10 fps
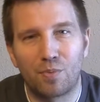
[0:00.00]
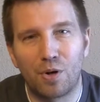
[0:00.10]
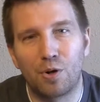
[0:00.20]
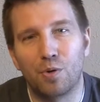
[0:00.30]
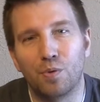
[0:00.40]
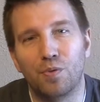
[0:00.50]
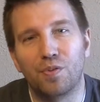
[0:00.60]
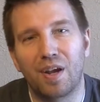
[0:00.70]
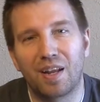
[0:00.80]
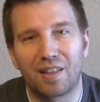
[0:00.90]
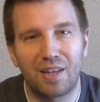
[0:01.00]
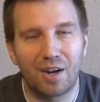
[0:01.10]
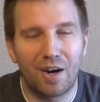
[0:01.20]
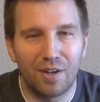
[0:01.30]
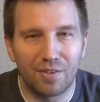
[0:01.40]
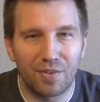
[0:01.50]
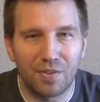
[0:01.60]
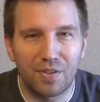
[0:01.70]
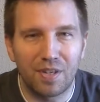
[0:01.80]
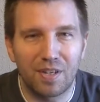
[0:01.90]
are the roads and Klingons are
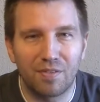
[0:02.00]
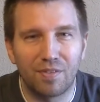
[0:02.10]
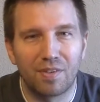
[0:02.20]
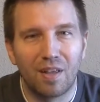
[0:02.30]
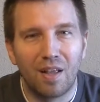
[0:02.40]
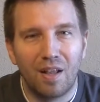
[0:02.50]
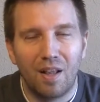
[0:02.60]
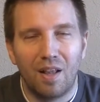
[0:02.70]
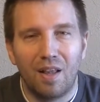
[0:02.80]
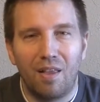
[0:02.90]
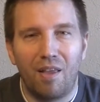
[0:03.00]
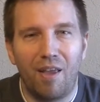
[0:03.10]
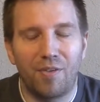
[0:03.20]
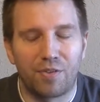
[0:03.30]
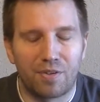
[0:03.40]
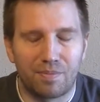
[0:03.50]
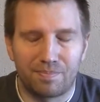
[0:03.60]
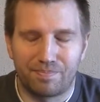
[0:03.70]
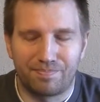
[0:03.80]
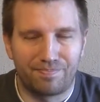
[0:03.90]
the thieves. It's,
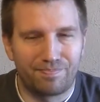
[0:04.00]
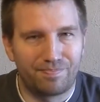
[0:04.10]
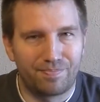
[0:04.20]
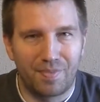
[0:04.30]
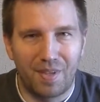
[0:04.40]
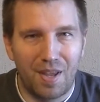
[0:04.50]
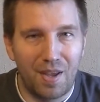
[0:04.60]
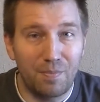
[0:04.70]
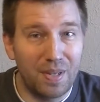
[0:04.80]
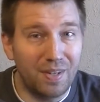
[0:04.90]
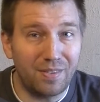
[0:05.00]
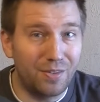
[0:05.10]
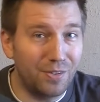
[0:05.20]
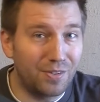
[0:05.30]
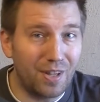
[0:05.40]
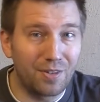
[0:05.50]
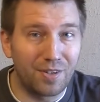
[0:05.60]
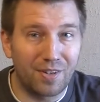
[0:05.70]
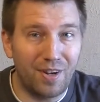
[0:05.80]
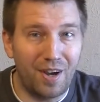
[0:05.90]
I mean, it's still
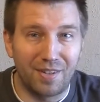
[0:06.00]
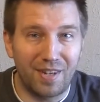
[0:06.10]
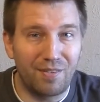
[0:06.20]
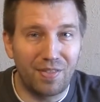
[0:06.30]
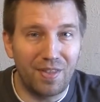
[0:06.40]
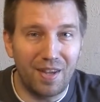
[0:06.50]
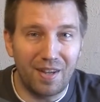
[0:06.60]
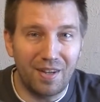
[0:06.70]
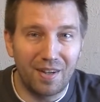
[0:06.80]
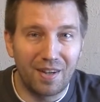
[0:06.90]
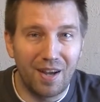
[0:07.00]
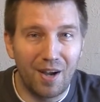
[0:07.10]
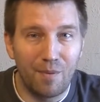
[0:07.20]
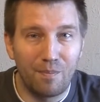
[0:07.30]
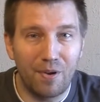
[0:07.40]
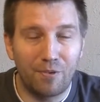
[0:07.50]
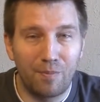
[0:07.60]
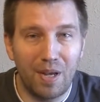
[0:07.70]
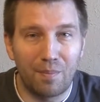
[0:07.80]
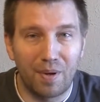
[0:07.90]
Settlers of Catan. It's everything uh, bit
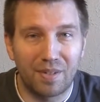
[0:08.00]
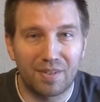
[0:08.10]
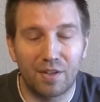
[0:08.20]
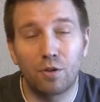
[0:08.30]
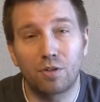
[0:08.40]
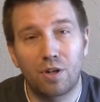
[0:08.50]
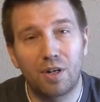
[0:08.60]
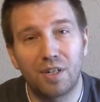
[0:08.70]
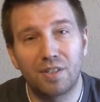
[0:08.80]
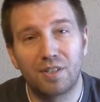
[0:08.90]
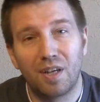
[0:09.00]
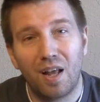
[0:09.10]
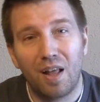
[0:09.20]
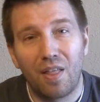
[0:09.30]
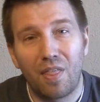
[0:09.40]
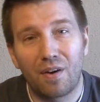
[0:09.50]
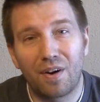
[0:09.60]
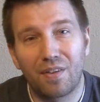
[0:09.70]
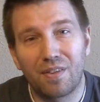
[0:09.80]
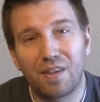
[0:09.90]
for bit, but it's got those cards that
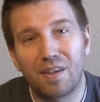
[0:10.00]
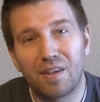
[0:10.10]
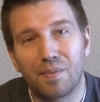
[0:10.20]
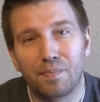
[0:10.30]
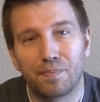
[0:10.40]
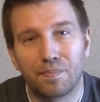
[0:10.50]
are the